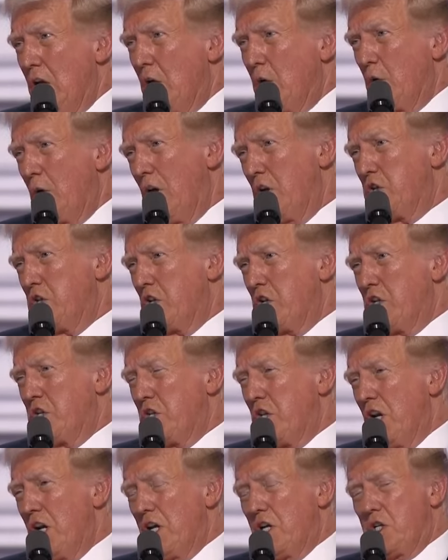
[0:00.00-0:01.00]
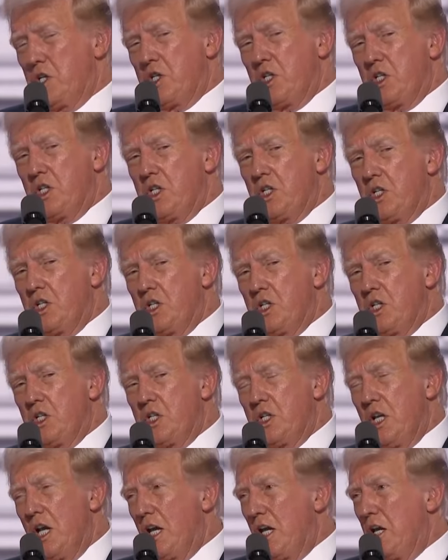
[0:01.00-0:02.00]
crisis, and it's
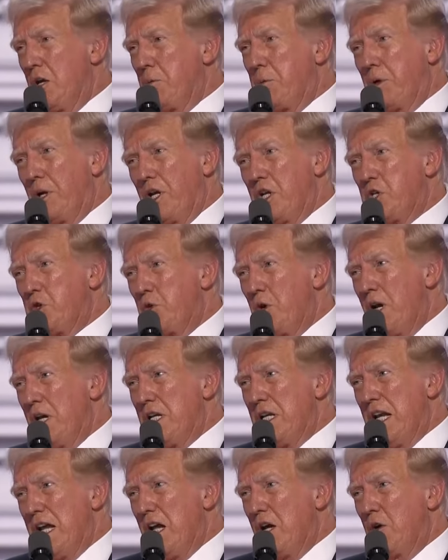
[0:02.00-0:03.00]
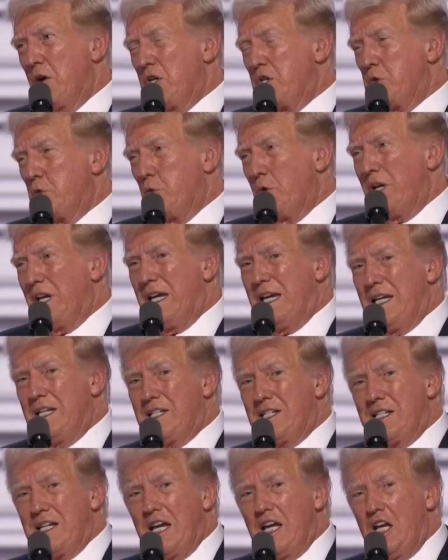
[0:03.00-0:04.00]
taking place right now as we
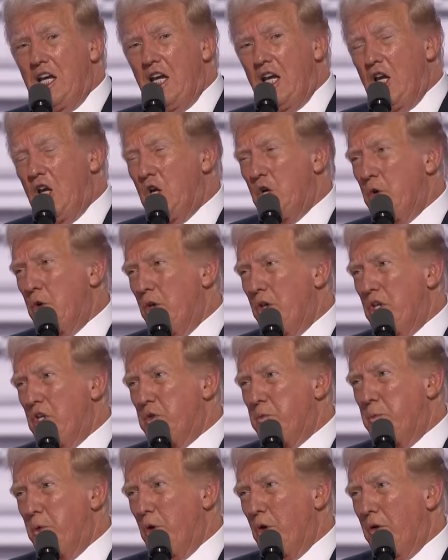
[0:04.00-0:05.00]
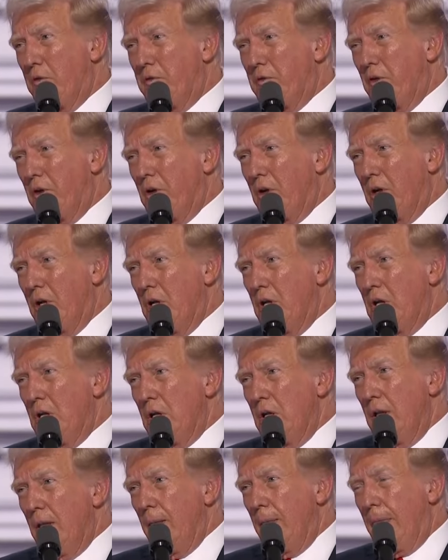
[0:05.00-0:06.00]
sit here in this beautiful
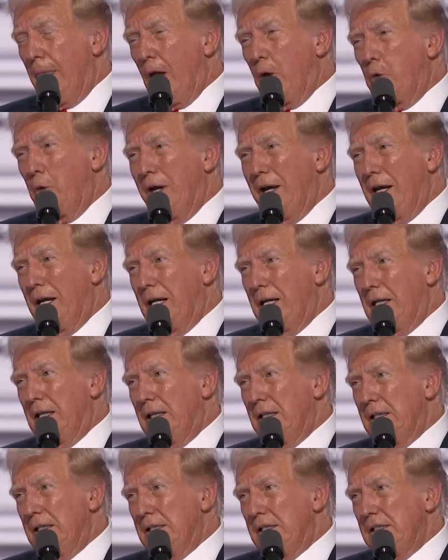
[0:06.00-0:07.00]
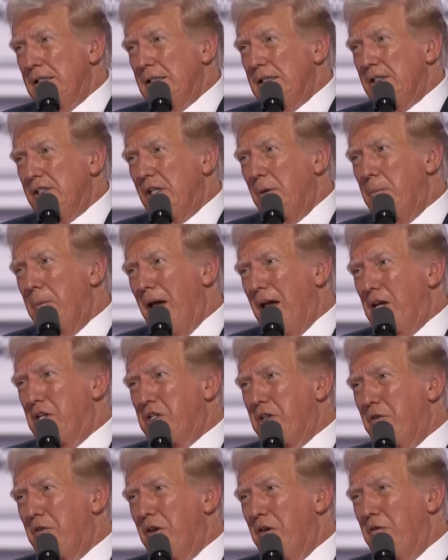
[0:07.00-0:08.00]
arena. It's a
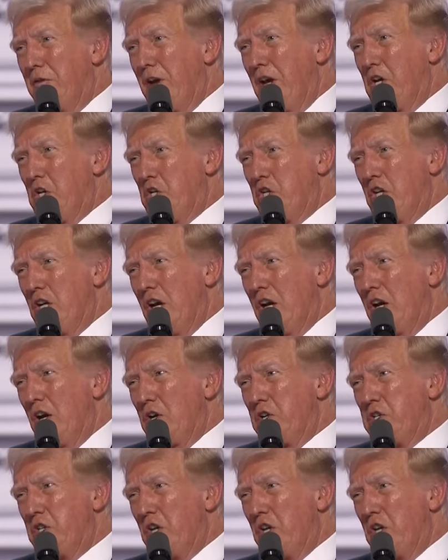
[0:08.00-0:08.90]
massive invasion at our